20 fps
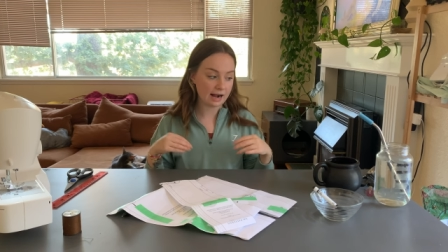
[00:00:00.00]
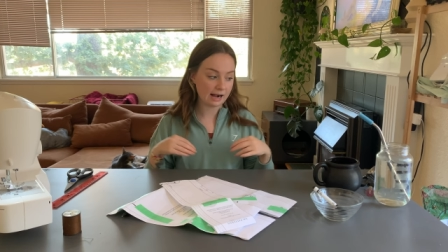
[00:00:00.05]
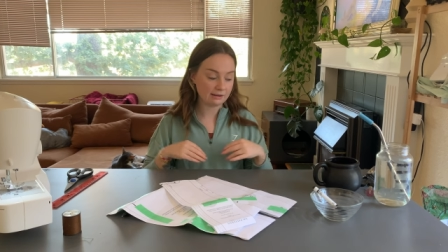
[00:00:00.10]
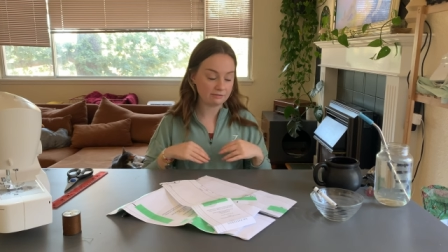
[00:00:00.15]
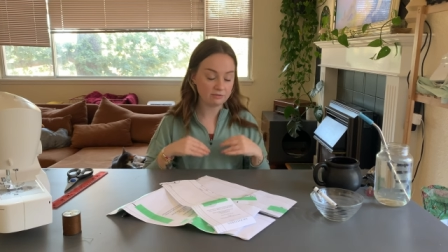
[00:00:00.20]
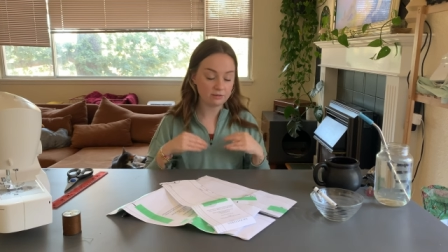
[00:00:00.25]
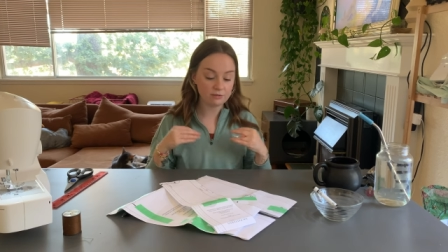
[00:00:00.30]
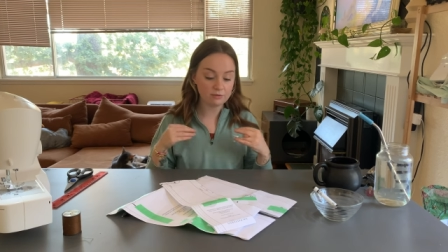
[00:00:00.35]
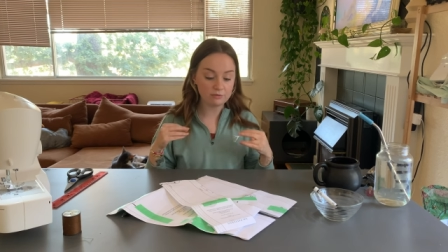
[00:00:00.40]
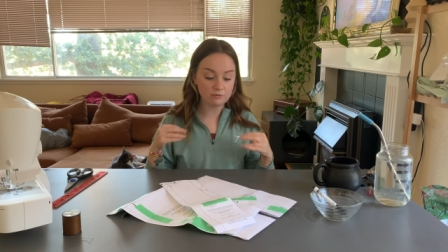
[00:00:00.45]

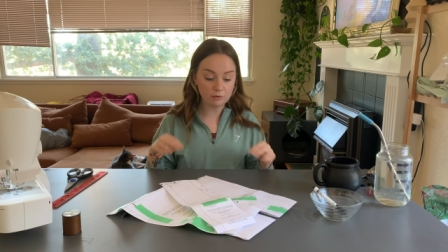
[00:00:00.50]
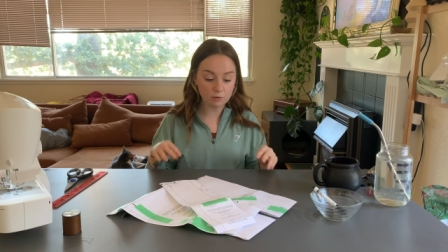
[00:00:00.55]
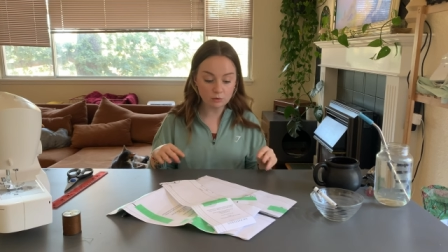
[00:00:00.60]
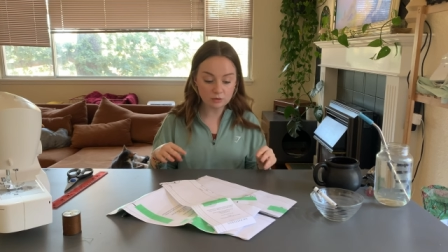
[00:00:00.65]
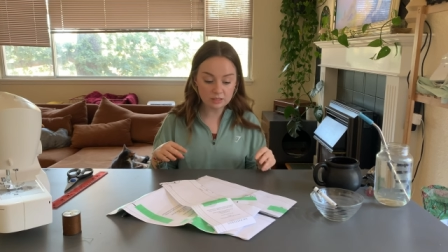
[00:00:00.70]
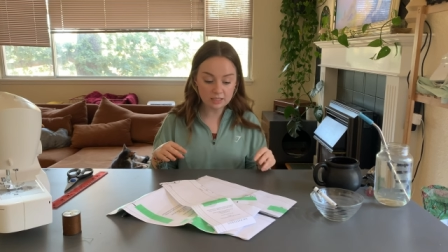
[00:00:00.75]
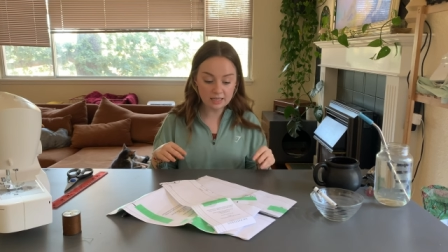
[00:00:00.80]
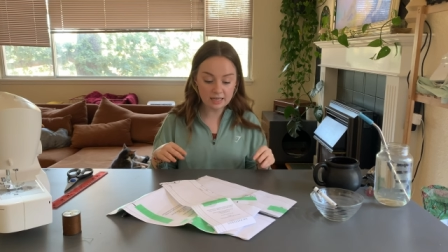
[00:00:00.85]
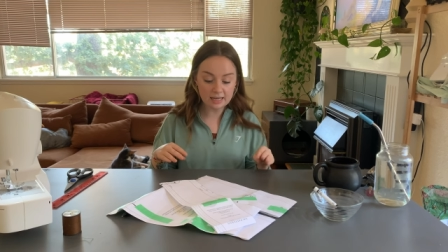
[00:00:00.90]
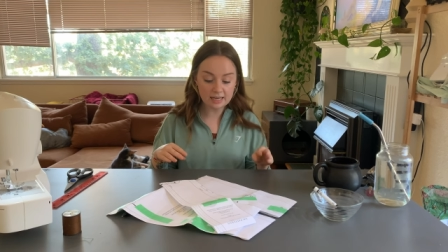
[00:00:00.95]
I've
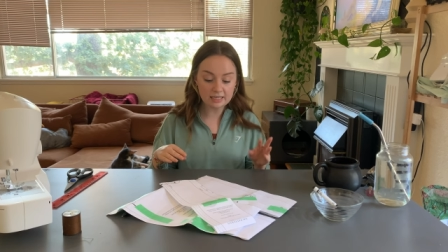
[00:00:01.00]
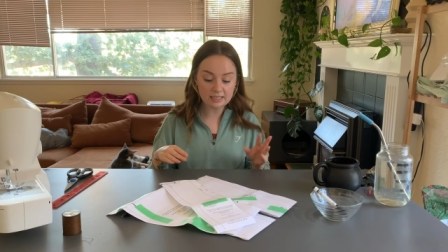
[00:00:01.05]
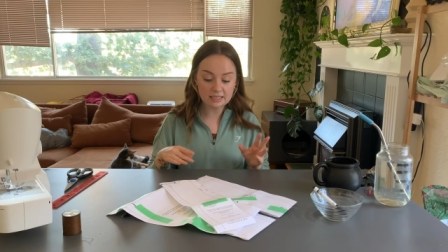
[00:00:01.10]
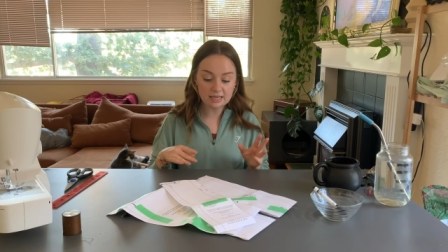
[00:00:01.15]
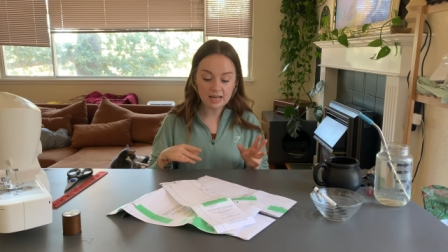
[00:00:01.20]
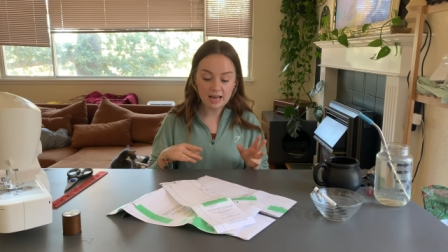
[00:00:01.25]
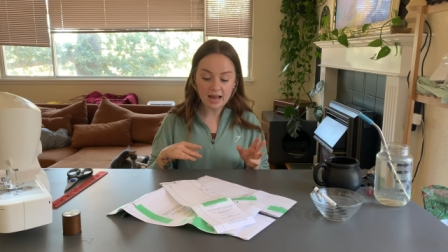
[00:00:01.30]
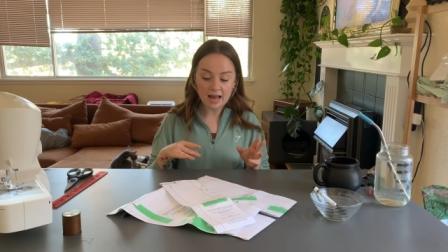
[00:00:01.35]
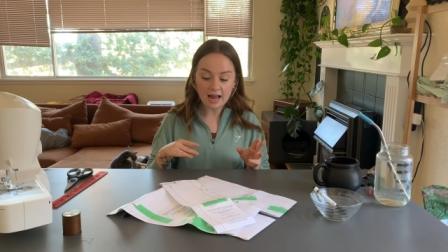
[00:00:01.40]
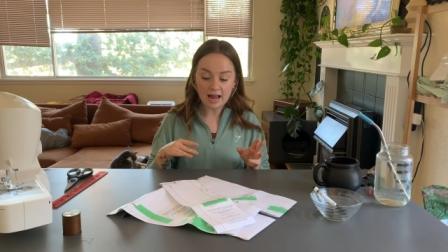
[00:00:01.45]
folded it
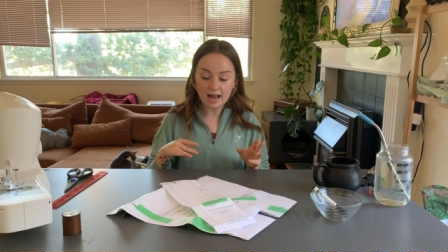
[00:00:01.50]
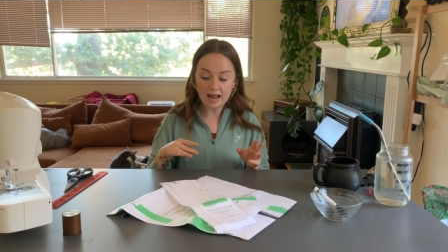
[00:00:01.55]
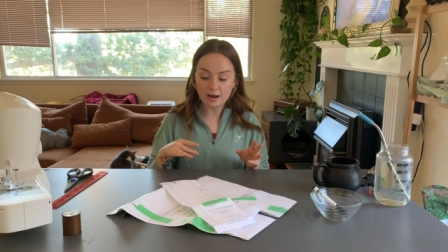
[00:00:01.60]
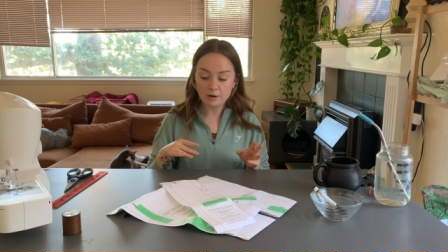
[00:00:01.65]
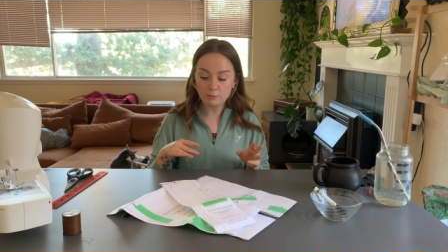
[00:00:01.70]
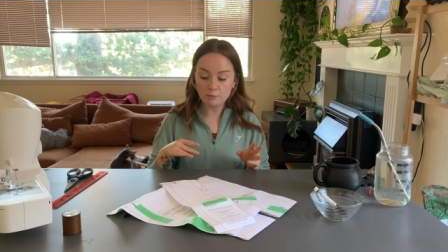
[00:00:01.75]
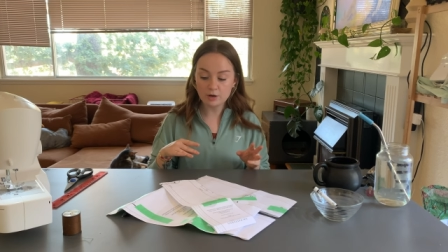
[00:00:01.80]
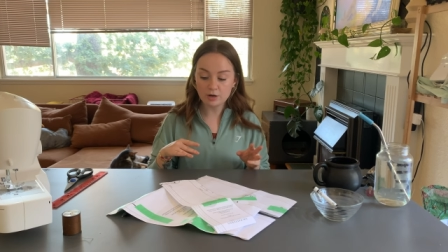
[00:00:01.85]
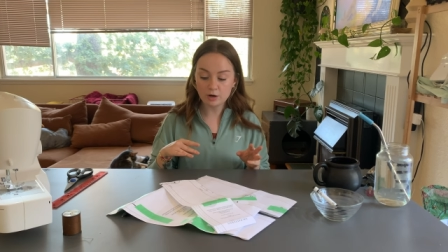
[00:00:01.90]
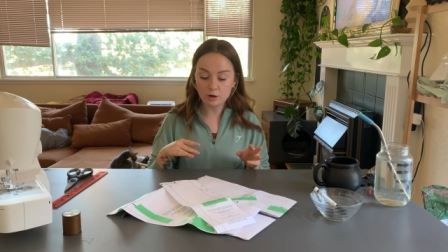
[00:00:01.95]

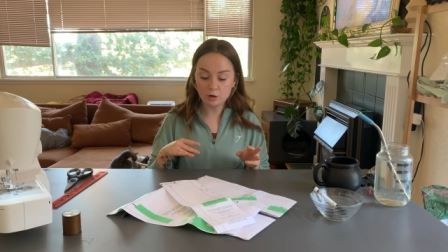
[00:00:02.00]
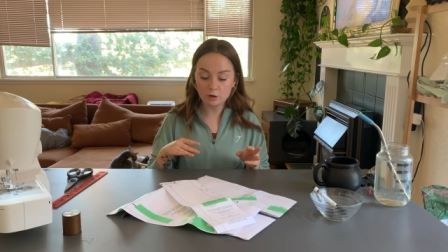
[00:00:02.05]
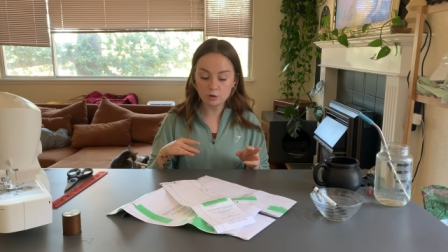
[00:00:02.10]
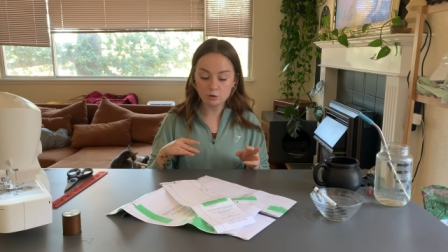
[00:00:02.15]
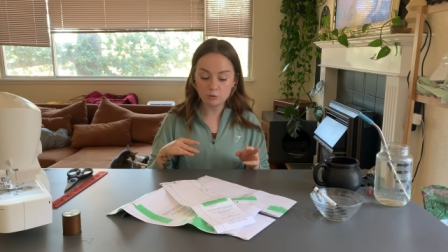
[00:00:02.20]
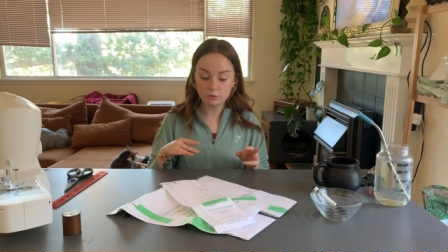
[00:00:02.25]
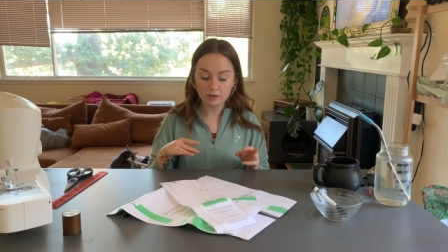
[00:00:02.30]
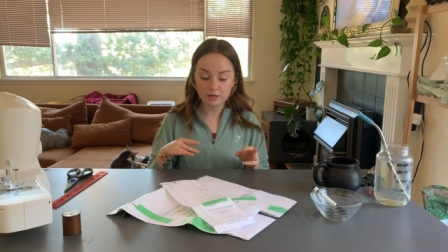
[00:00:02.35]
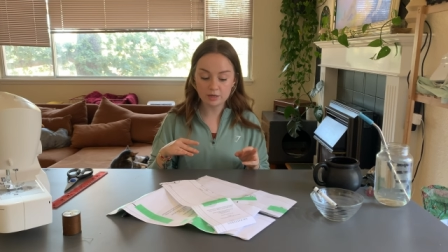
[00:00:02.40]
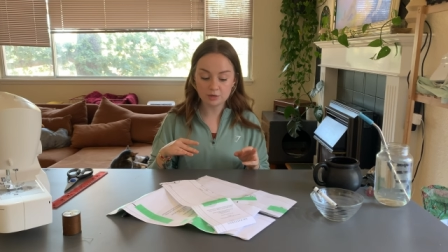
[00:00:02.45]
and we are
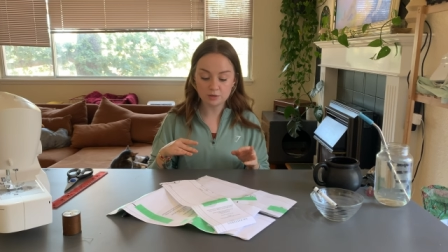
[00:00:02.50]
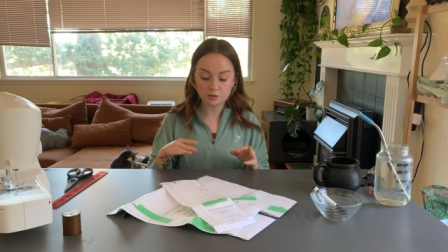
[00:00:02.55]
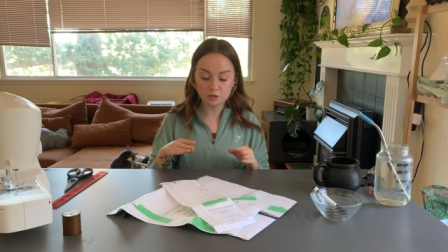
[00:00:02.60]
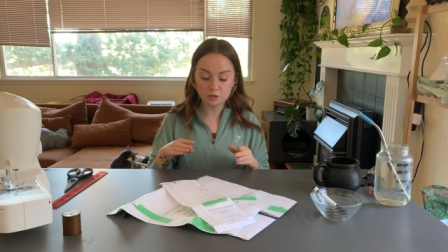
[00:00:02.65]
going